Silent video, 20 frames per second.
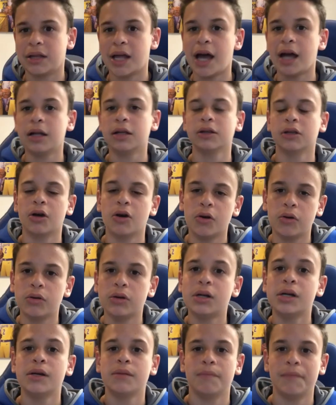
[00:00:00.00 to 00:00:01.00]
That
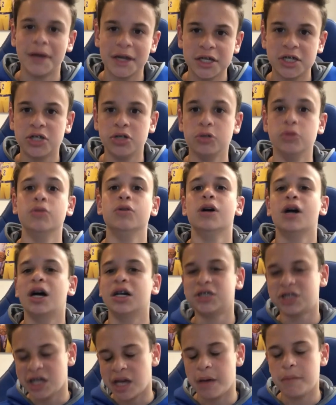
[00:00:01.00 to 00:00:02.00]
alone makes you a
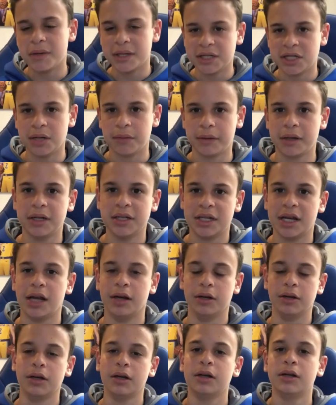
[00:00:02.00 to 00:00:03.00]
championship contender.